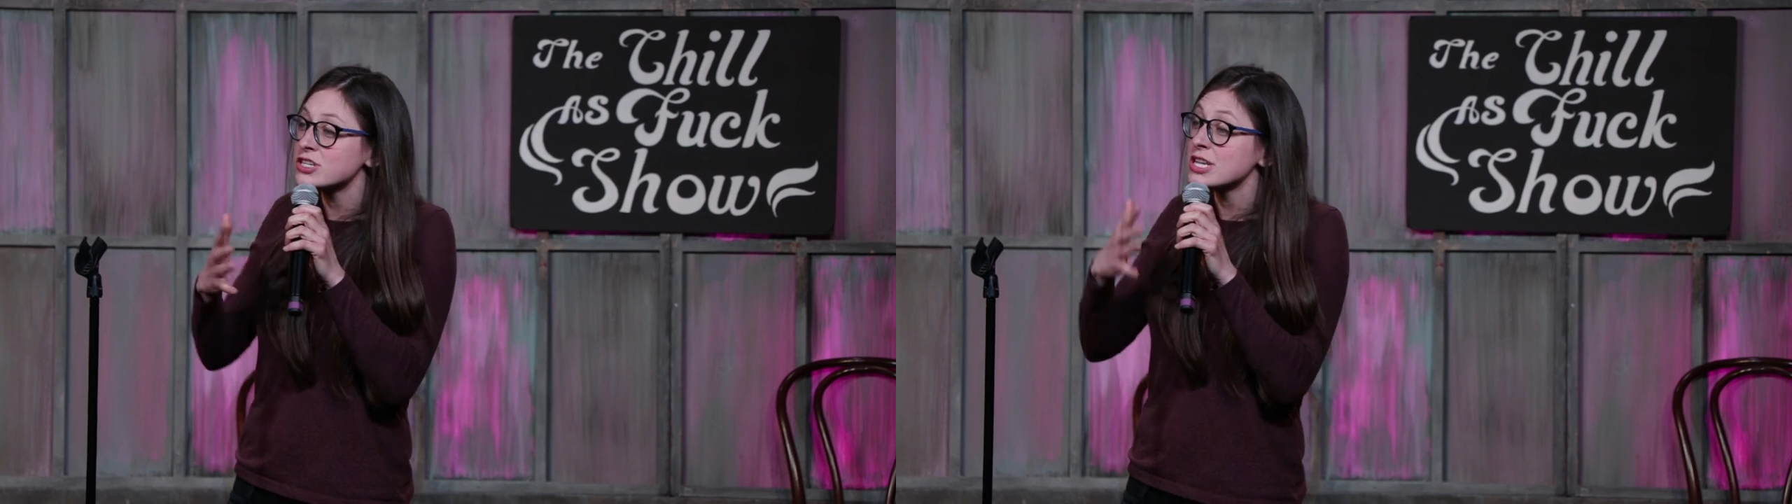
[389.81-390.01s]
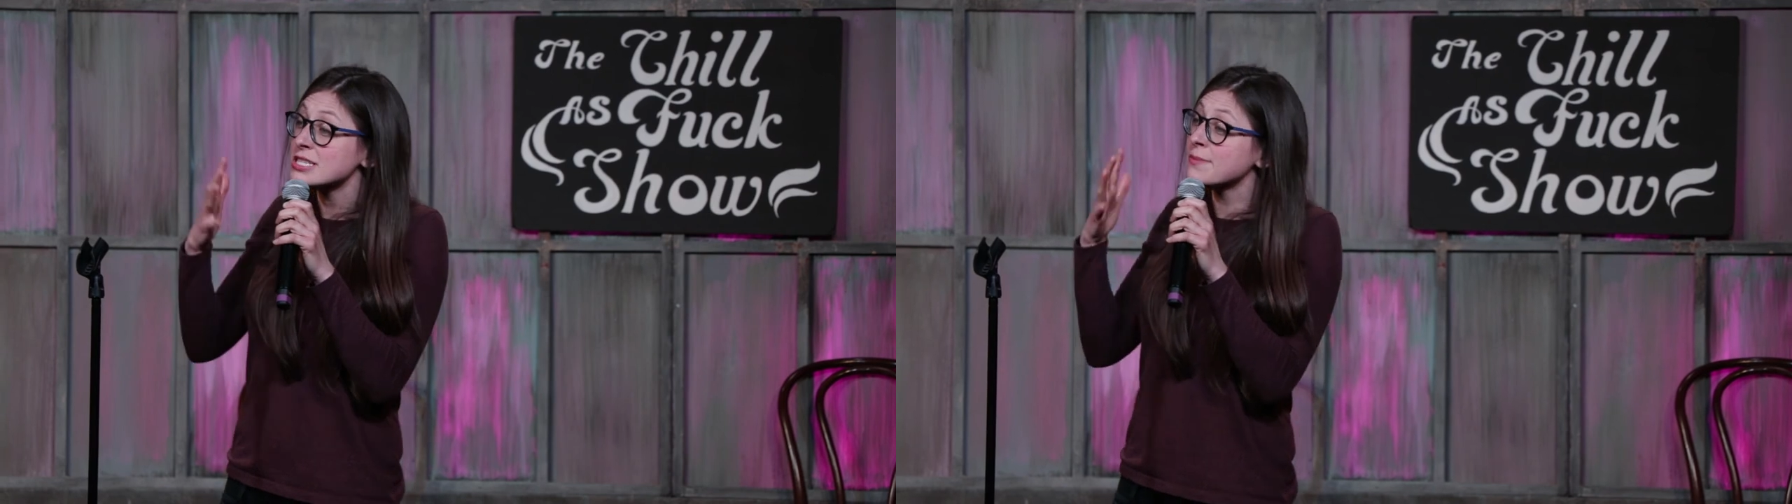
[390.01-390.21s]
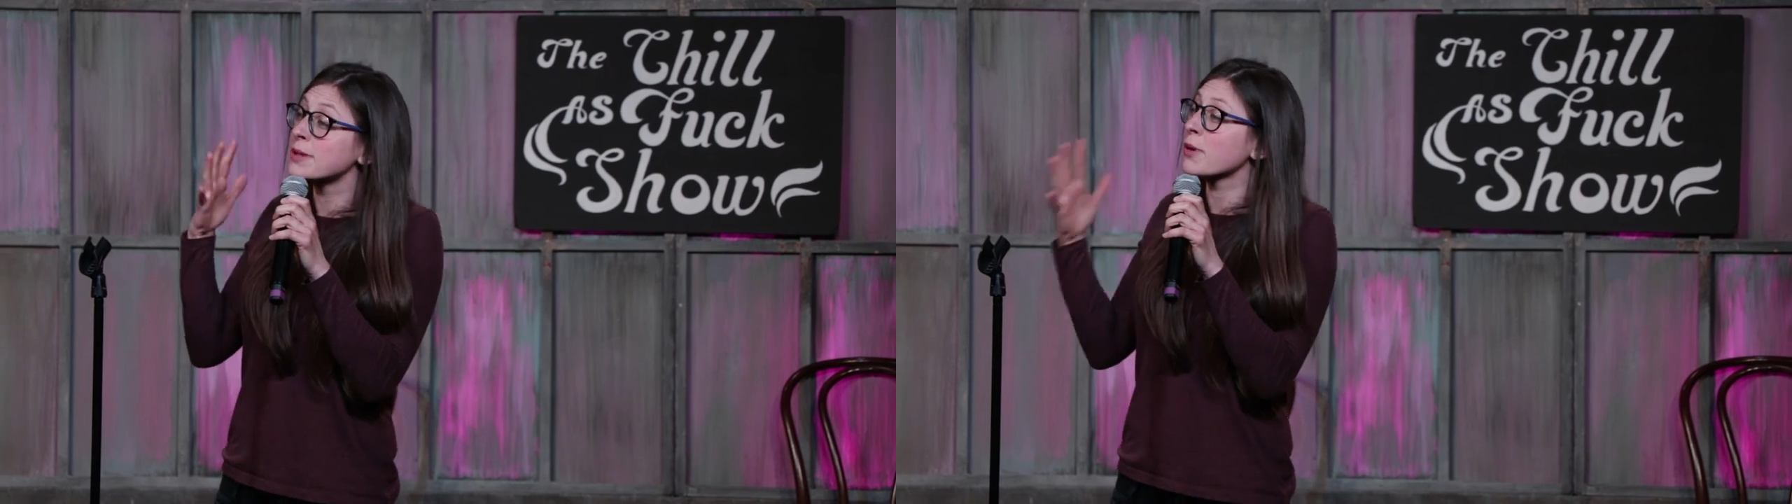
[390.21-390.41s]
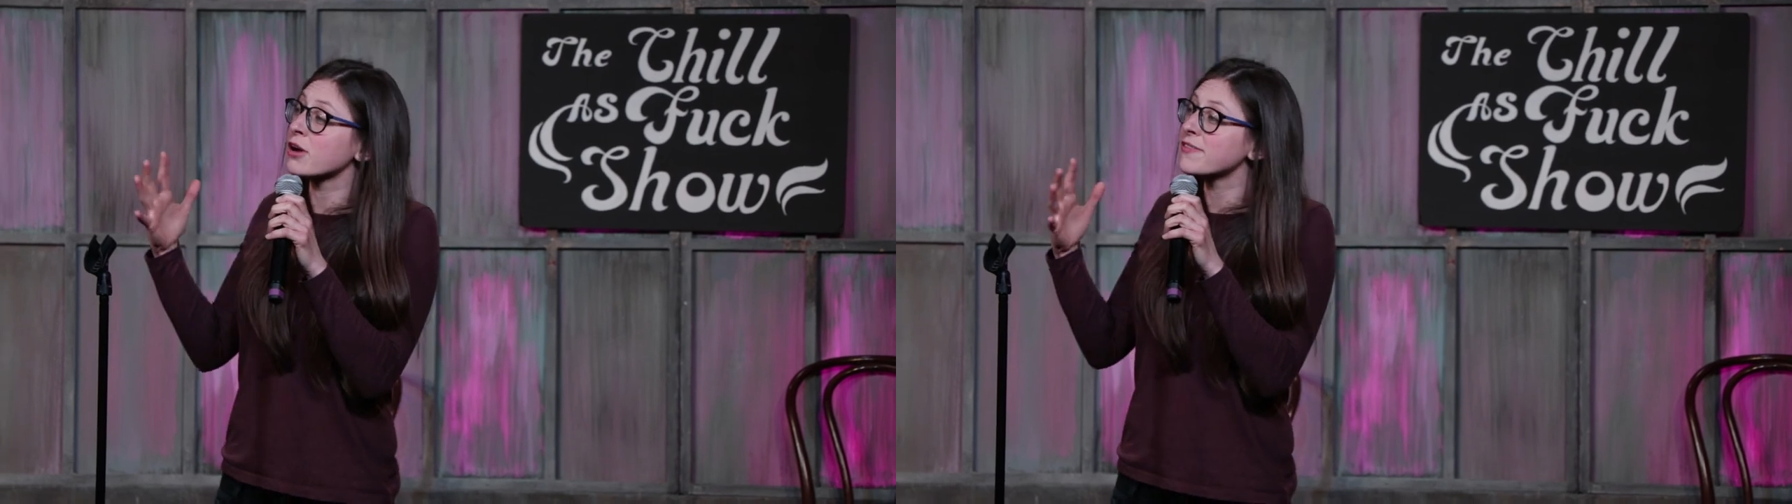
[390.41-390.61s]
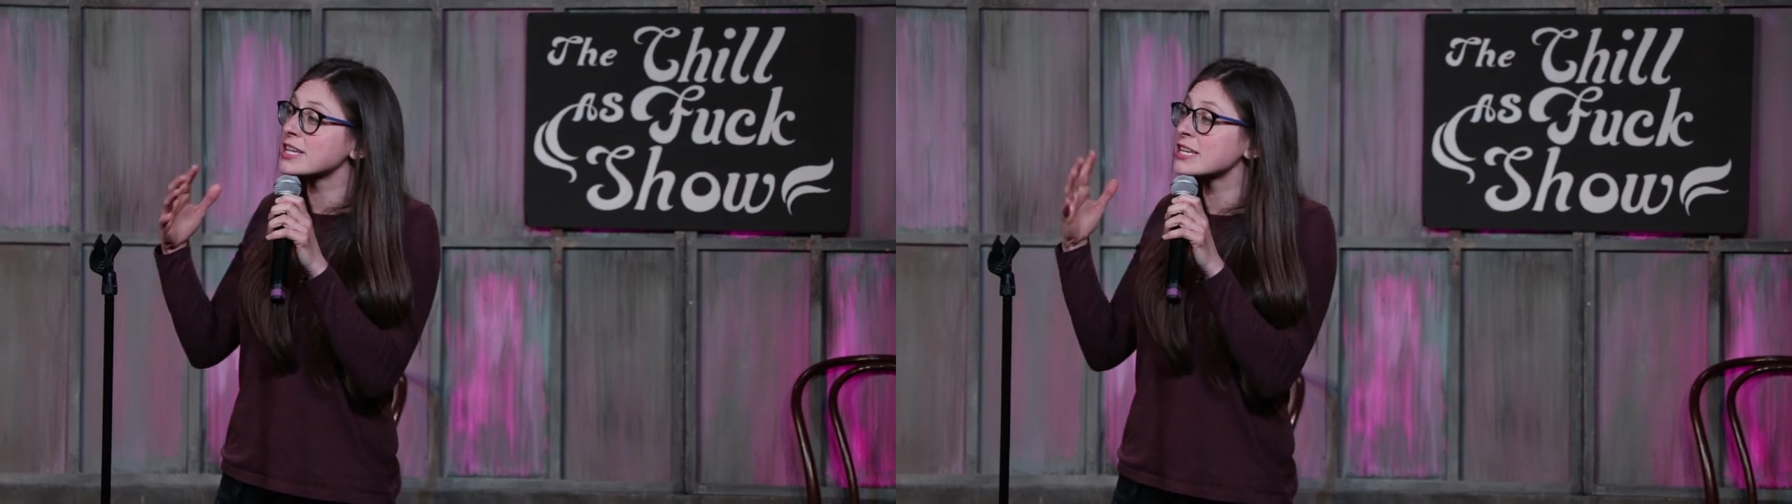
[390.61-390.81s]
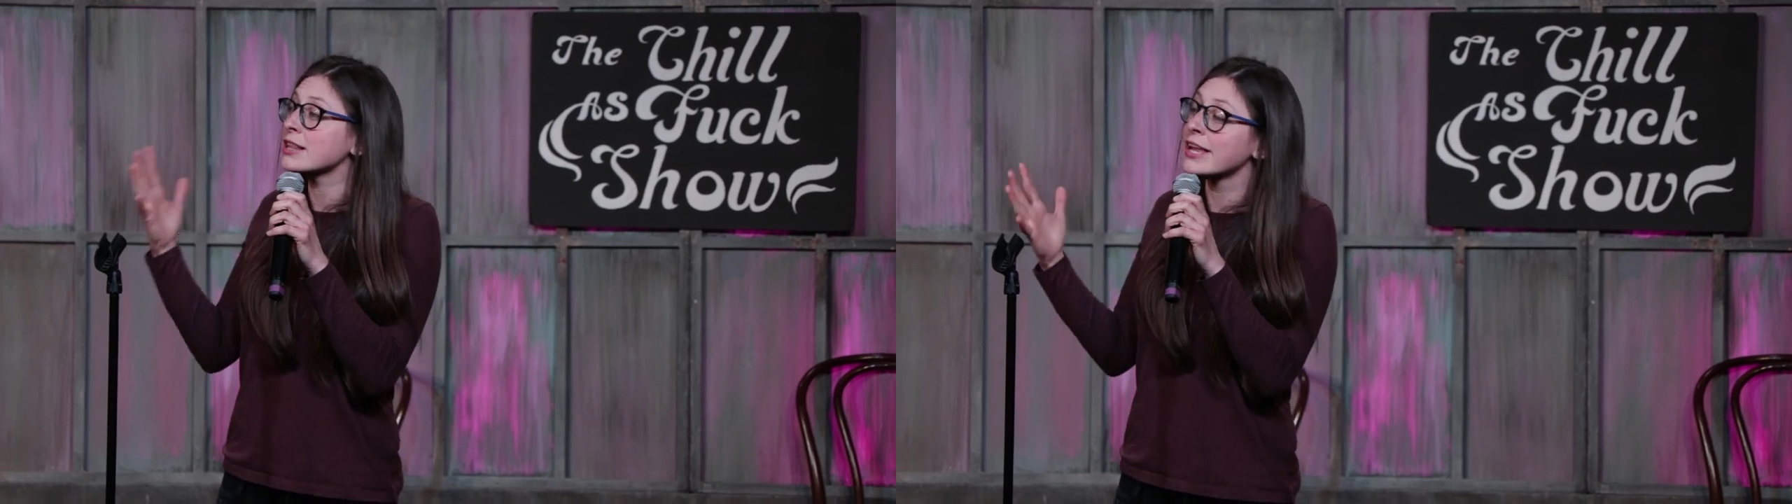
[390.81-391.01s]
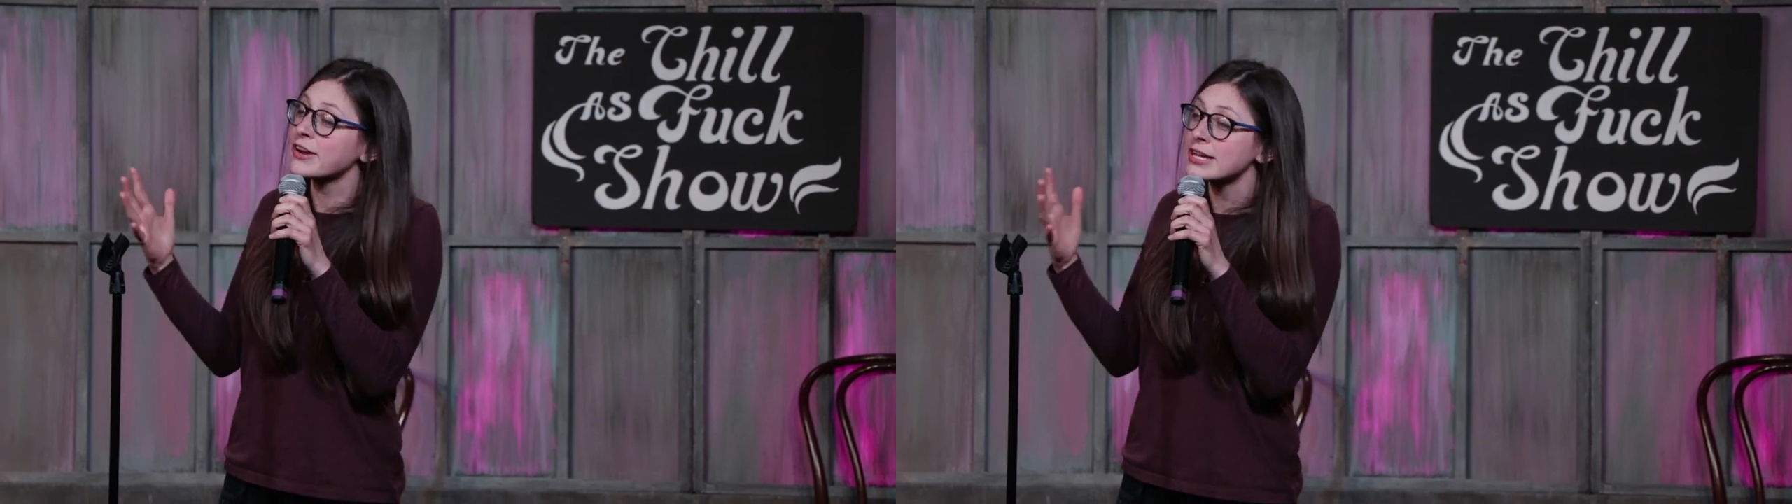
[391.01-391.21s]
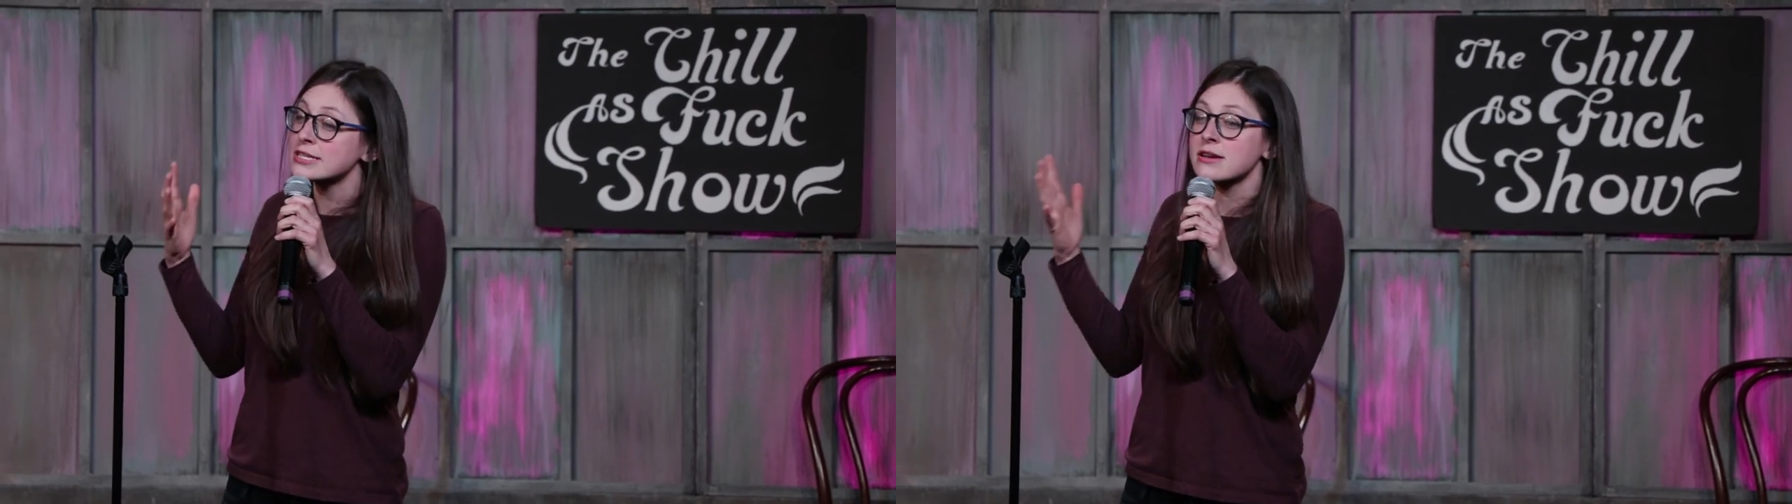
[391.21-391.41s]
She does something perfect and
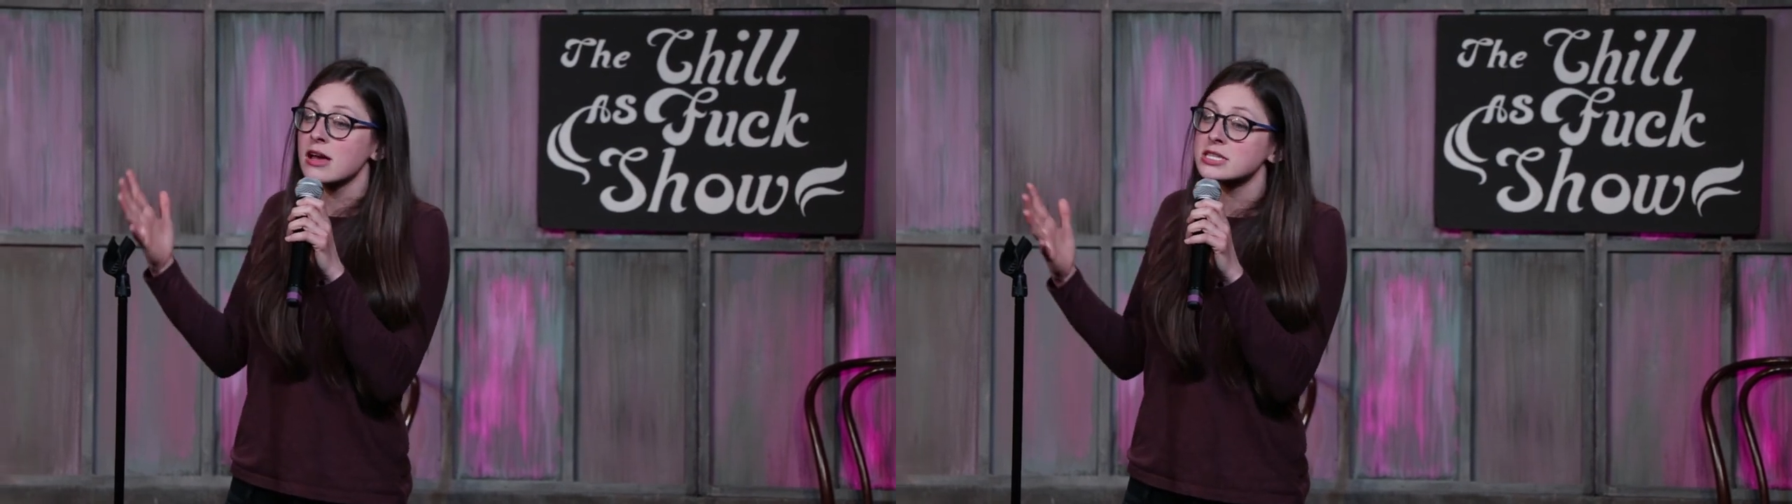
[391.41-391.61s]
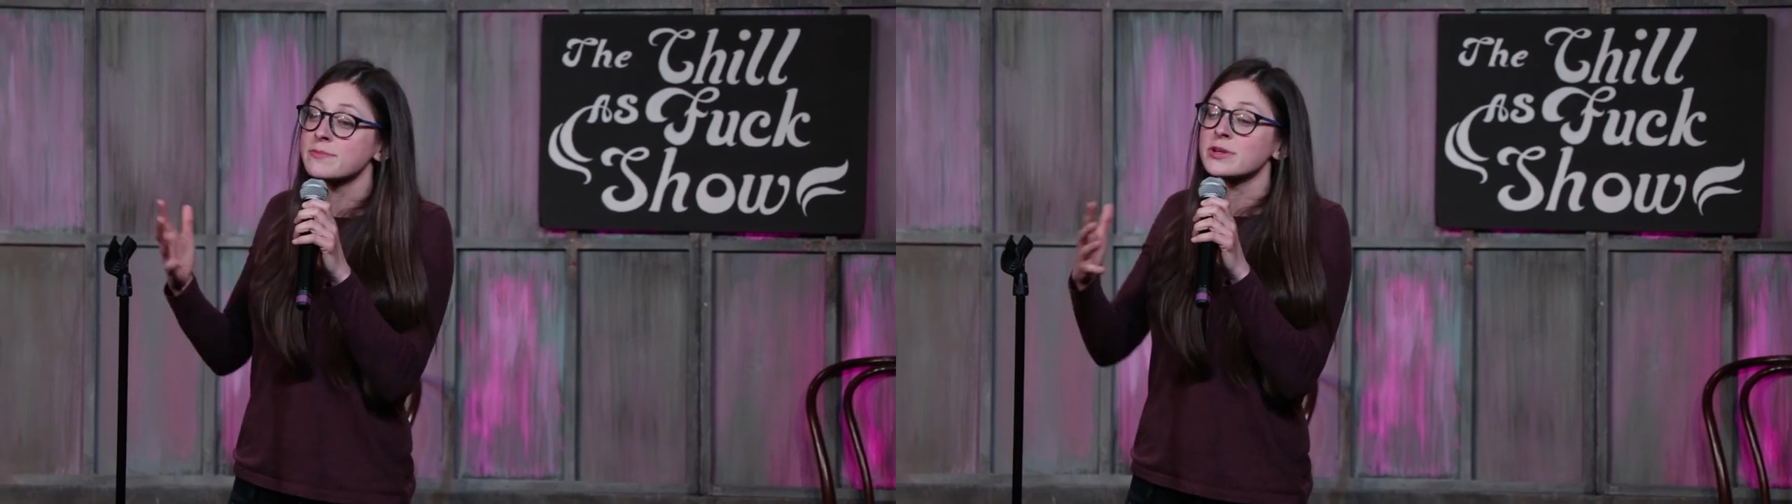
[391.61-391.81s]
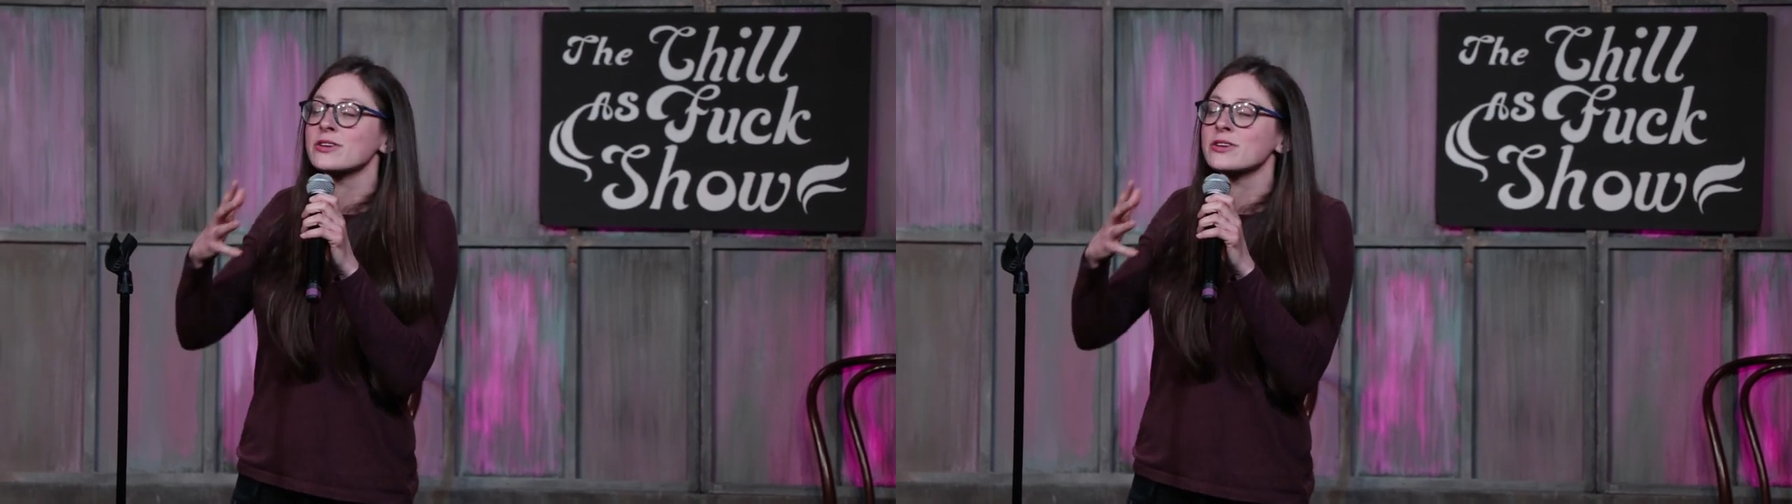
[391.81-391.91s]
hilarious and awesome,